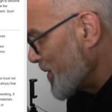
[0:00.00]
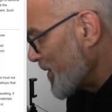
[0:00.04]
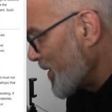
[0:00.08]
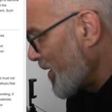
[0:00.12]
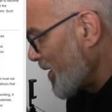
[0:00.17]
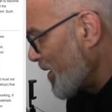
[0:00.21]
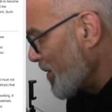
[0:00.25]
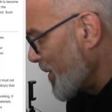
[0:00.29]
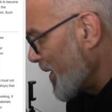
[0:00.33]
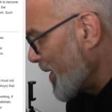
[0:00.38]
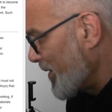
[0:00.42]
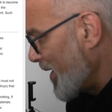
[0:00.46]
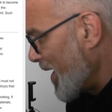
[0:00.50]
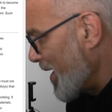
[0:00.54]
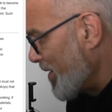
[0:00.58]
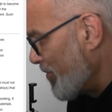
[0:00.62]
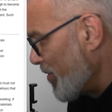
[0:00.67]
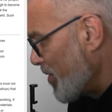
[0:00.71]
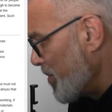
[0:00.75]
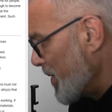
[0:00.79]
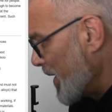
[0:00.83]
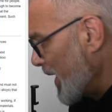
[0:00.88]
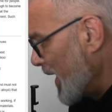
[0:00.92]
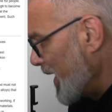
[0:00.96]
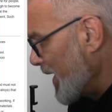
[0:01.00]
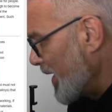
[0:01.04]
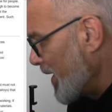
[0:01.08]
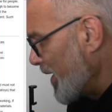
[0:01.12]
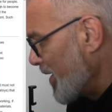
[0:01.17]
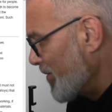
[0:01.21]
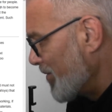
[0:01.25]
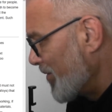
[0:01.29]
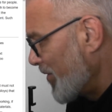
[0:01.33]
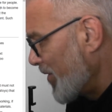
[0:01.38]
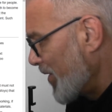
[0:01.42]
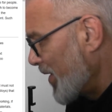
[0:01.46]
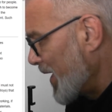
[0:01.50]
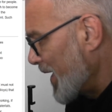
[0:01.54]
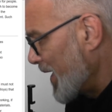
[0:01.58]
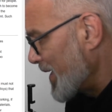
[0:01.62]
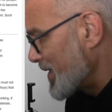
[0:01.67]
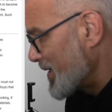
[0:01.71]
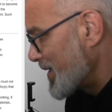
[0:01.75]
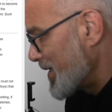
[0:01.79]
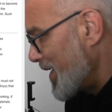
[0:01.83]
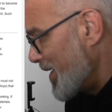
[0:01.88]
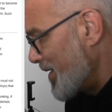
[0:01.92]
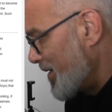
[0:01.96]
to come out every millennium for the
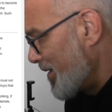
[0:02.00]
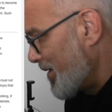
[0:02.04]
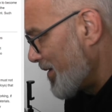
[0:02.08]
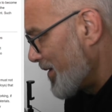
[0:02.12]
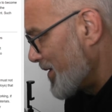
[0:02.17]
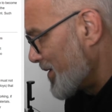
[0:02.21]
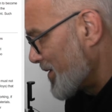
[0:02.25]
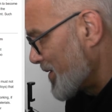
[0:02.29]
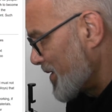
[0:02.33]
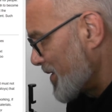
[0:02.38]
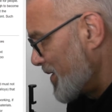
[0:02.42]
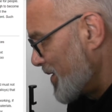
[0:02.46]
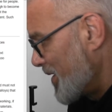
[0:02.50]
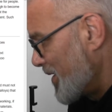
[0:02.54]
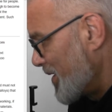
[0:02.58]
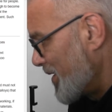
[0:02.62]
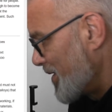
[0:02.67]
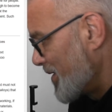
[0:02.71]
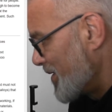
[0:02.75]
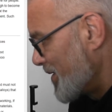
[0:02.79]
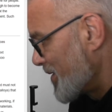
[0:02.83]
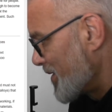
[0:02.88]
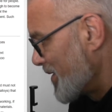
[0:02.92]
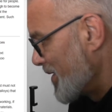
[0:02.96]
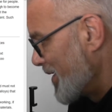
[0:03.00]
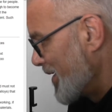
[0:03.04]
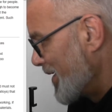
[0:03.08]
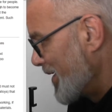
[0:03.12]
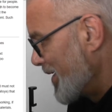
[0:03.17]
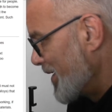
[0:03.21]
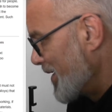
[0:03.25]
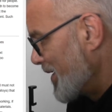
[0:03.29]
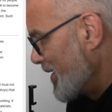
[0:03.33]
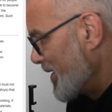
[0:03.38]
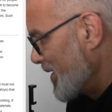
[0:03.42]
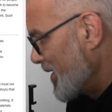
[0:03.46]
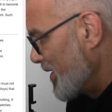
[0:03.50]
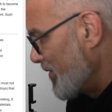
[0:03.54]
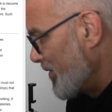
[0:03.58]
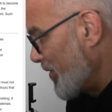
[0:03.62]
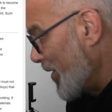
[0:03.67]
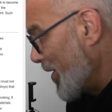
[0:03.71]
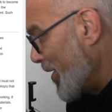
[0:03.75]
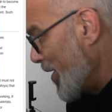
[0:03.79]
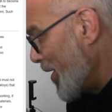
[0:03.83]
next 10,000 years. If I